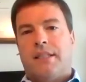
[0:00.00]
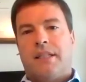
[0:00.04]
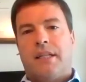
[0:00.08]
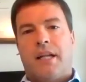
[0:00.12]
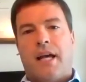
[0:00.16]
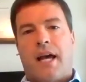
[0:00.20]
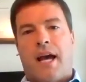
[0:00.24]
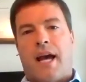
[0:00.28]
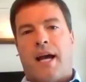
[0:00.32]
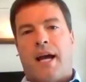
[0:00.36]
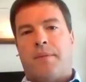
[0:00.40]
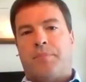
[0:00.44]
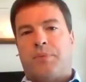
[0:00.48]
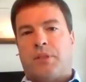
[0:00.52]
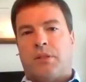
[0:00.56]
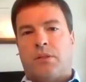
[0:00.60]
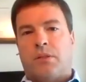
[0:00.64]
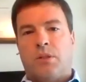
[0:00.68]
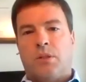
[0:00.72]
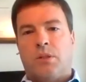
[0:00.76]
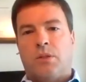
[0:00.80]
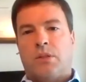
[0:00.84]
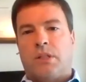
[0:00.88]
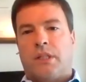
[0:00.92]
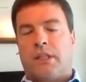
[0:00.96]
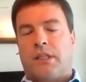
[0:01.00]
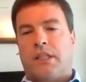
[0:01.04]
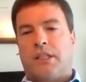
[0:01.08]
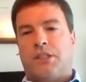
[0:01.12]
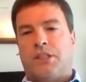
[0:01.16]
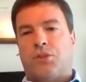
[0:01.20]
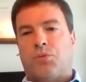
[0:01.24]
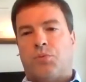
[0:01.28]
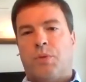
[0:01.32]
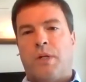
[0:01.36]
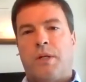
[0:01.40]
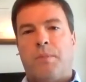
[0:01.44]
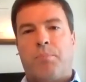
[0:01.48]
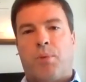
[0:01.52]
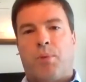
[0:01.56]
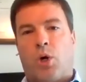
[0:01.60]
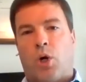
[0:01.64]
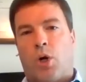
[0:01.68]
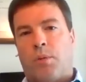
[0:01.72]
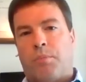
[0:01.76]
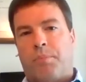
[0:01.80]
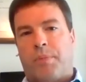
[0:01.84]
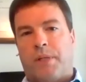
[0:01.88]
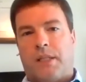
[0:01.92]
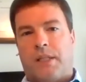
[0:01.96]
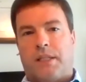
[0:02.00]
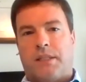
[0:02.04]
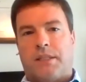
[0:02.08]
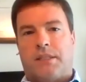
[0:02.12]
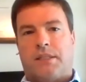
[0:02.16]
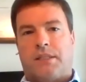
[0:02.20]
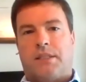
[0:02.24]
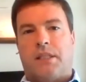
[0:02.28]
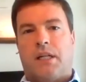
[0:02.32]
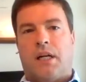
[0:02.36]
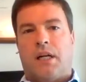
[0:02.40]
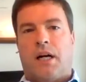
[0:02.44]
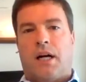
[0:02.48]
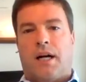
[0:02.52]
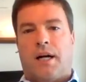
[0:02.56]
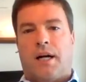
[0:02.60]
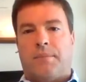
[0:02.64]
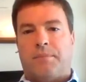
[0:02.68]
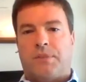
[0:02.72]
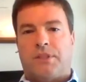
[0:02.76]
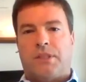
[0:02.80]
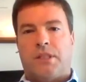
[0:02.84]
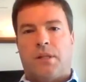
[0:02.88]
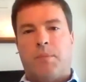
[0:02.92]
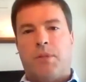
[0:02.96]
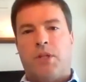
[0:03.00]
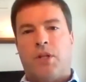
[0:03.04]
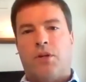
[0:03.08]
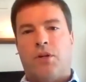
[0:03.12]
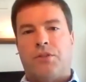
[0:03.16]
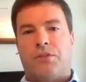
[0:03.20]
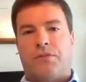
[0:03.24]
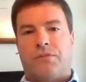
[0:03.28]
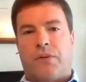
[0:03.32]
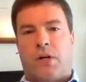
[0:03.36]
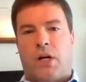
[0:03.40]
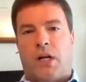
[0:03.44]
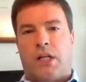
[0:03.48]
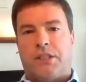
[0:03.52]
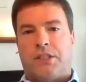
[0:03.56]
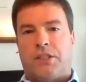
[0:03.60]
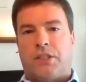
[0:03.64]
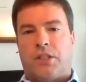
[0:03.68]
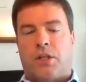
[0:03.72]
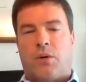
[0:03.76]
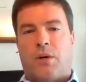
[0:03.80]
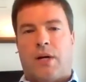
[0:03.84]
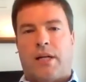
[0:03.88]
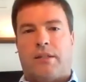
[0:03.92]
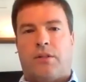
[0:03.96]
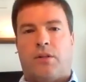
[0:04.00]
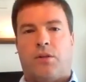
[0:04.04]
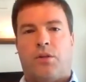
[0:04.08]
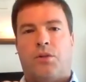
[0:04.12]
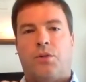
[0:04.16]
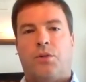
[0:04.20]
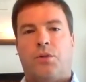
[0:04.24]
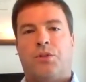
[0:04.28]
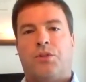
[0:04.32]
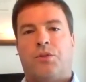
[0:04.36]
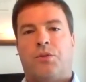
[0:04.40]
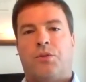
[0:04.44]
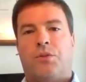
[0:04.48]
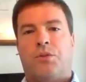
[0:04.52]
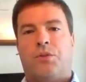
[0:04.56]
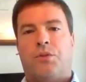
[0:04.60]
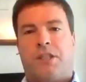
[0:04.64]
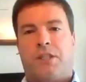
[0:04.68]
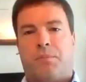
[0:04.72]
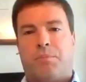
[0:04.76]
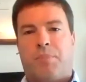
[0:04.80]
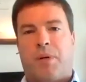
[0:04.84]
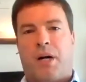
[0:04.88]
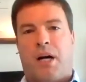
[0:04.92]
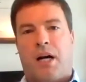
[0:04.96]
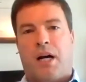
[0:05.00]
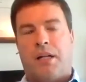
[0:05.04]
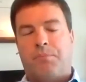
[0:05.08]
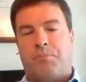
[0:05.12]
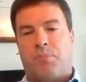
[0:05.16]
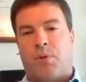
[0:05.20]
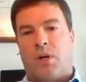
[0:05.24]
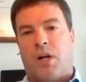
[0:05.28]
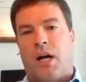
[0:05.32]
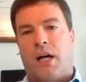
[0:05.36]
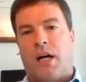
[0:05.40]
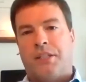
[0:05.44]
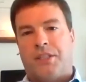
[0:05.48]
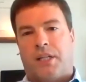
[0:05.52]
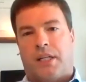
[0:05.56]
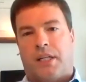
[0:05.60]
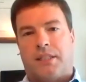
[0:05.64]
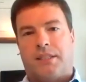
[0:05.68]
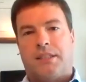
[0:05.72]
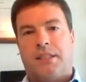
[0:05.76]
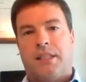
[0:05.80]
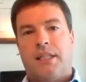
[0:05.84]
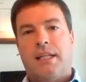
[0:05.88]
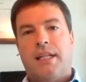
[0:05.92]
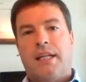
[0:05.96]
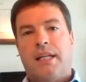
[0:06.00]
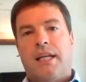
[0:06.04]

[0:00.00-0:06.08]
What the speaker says: then absolutely, let's repurpose some of those funds to go out there and do strategic projects.